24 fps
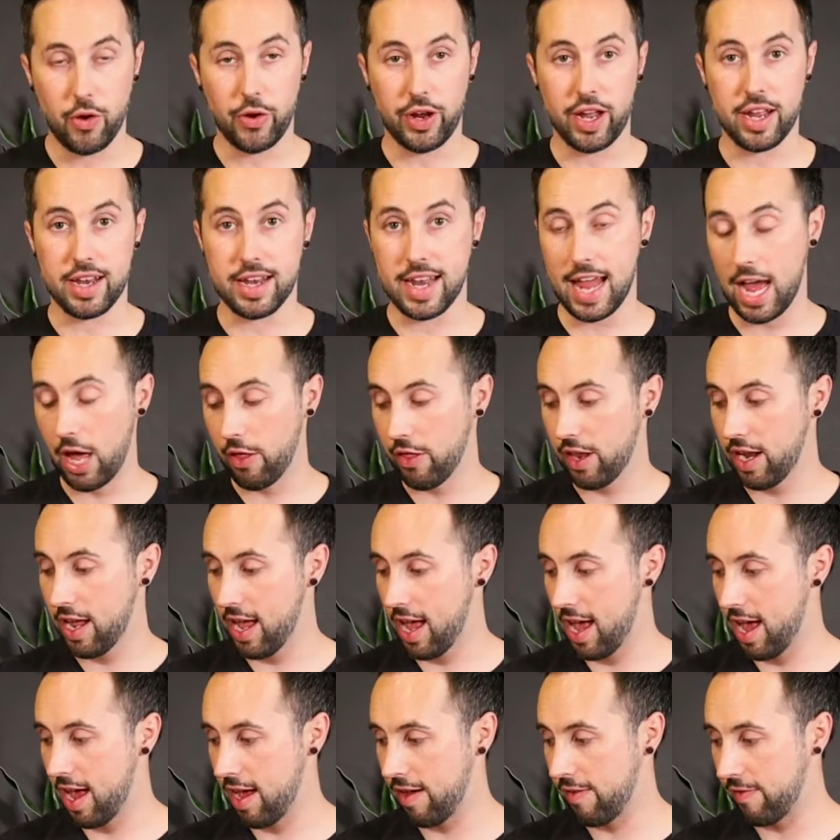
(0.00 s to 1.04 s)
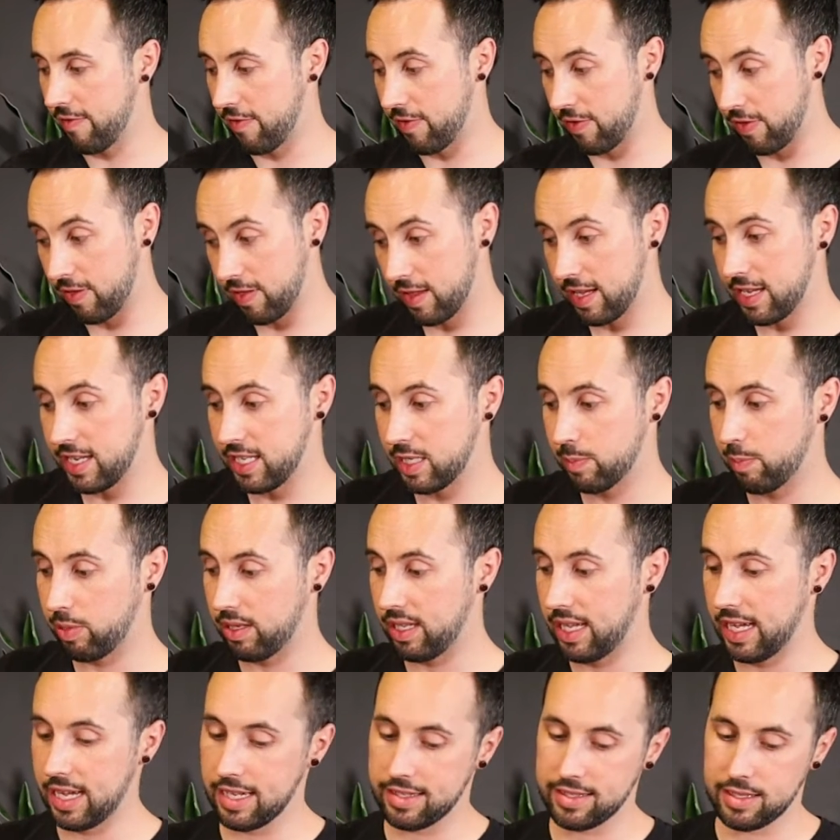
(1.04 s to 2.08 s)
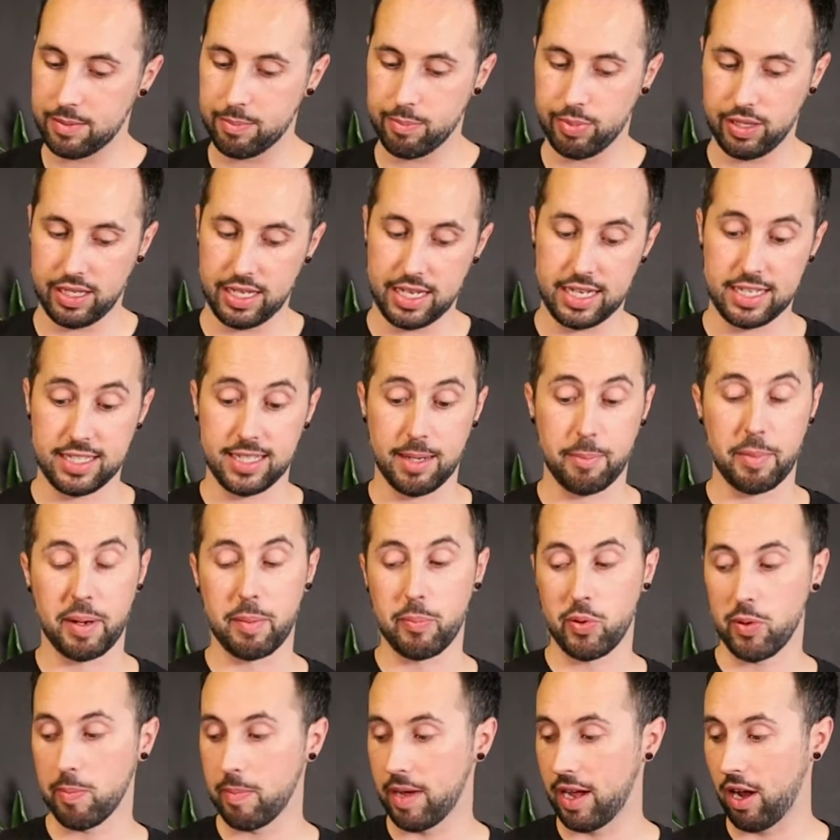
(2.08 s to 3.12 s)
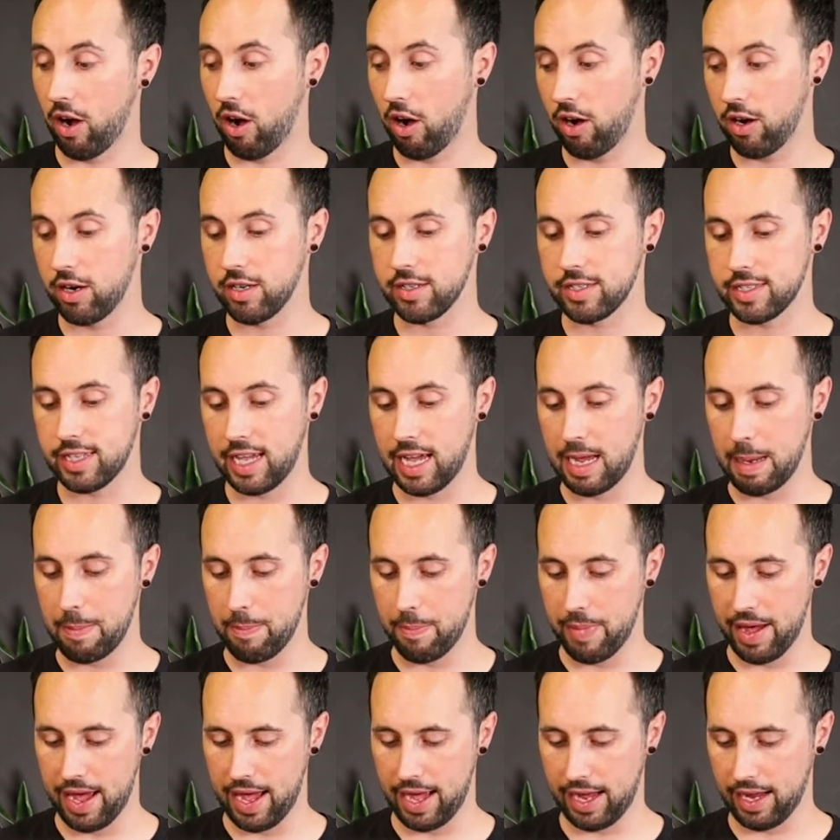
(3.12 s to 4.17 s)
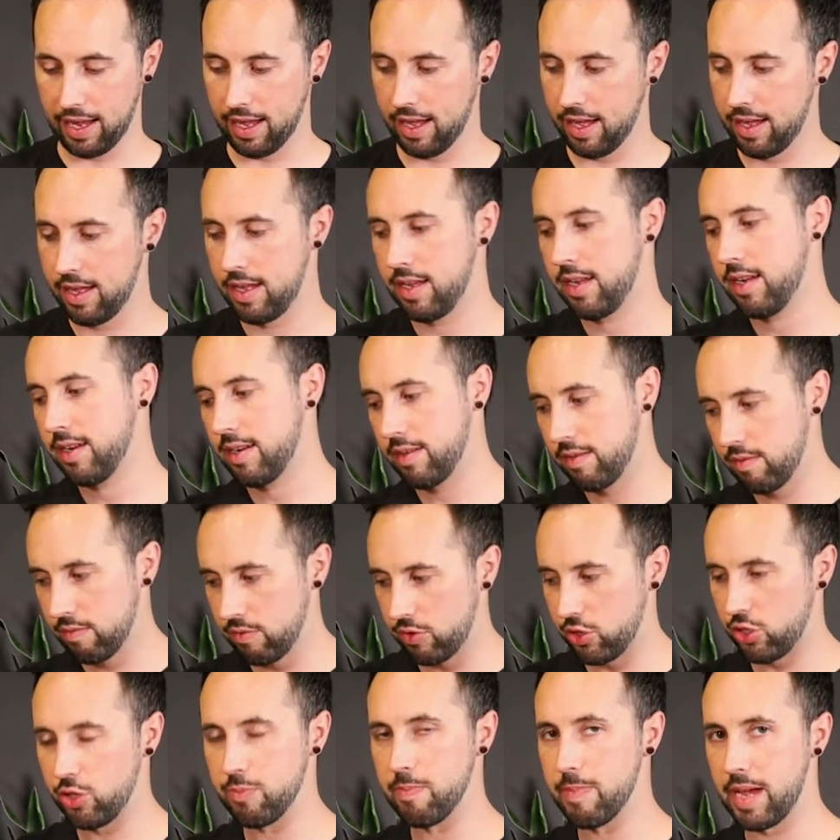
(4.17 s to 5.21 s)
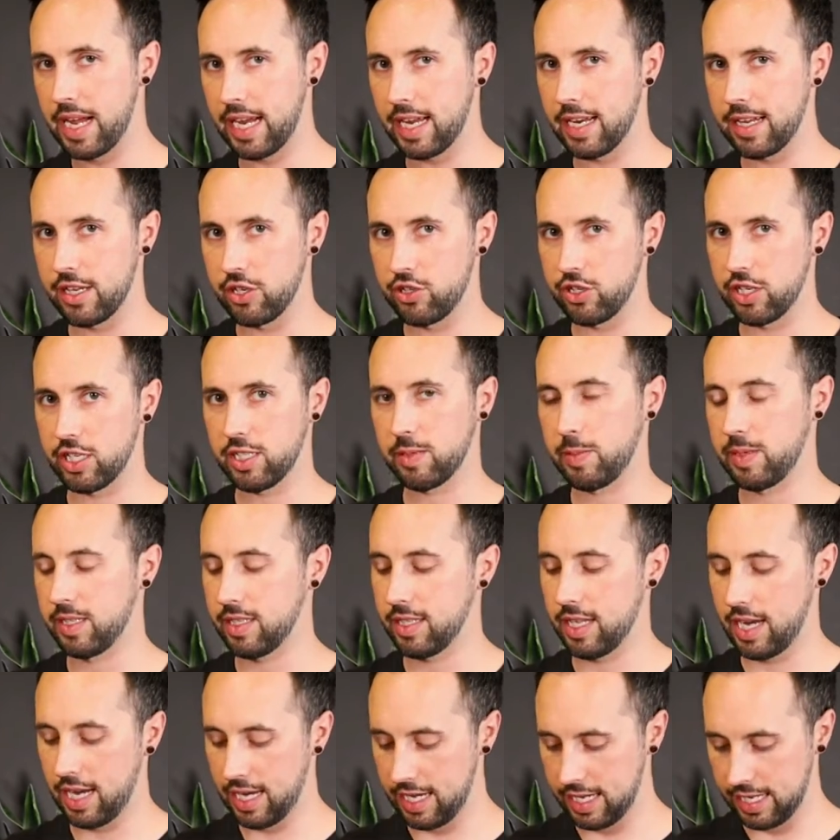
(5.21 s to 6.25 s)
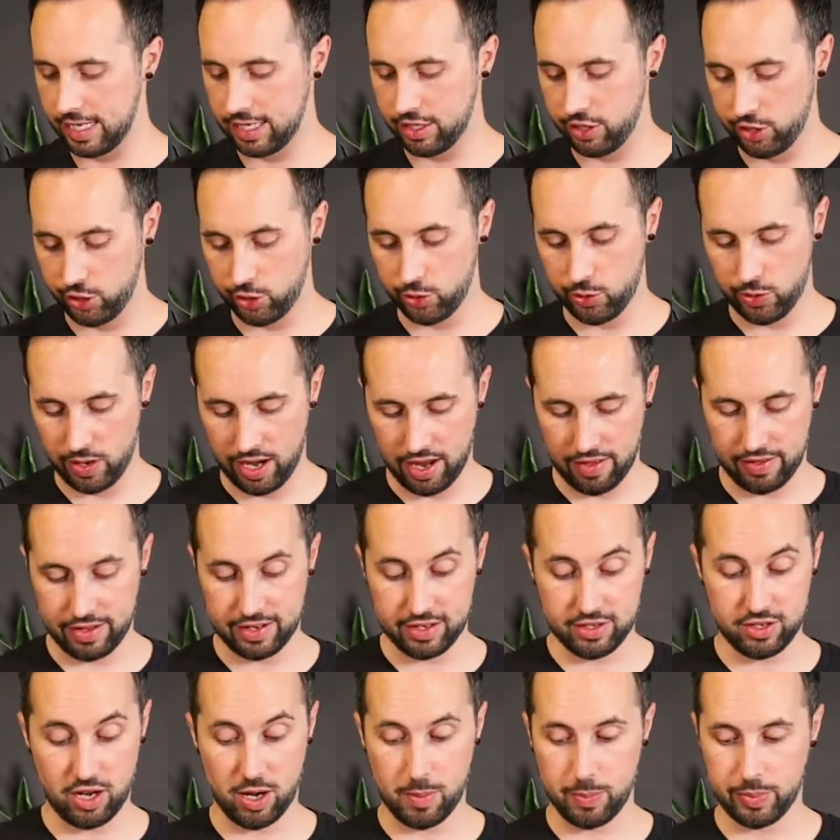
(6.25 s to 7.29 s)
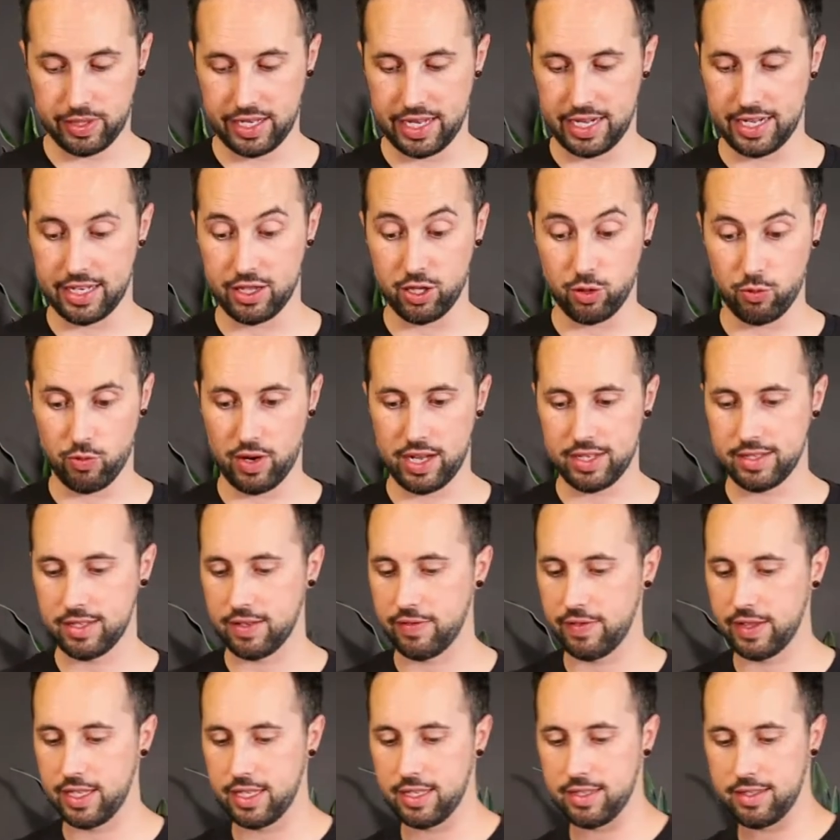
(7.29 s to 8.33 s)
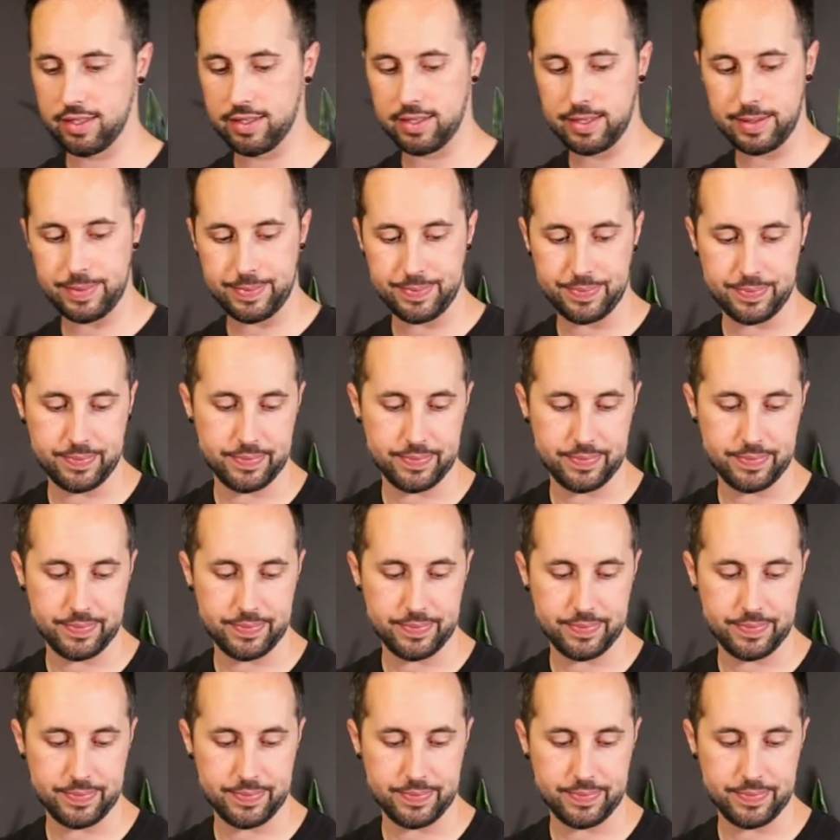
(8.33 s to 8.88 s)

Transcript: Okay, now that I have these plants in place, I'm gonna put my hardscape back, make any adjustments that I need to, and then start planting the rest of these.